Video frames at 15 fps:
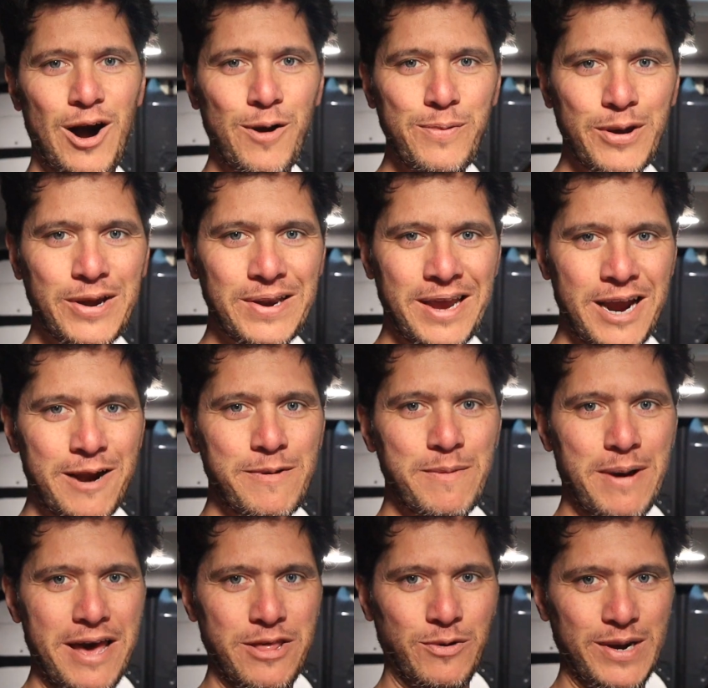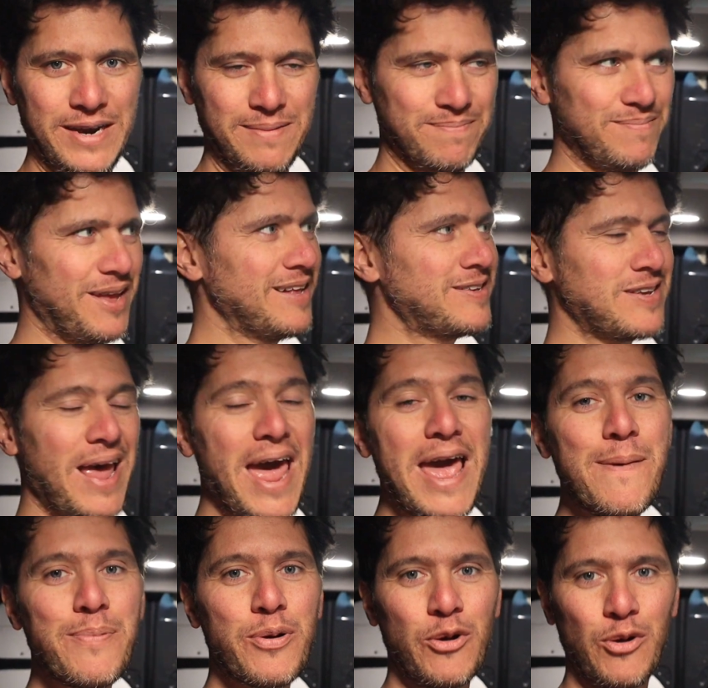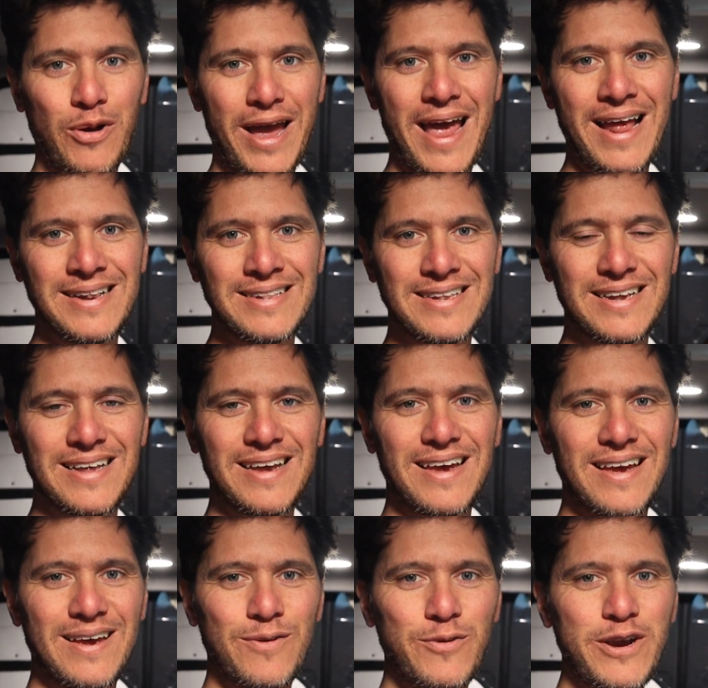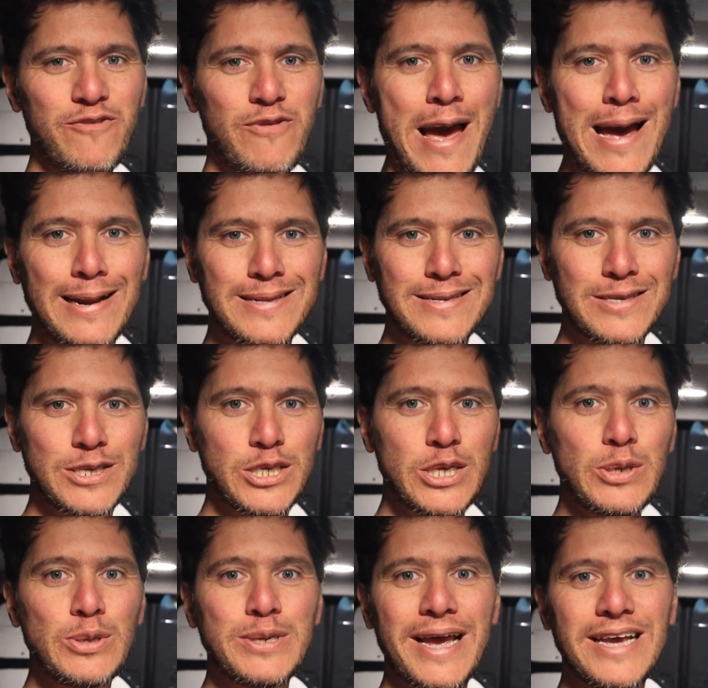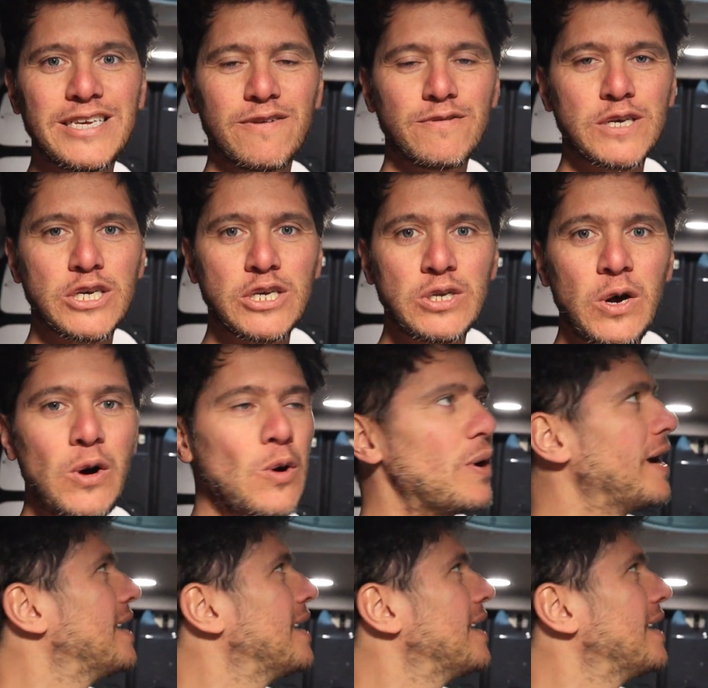hope you can hear me, by the way. It's April and we've had 2 days of snow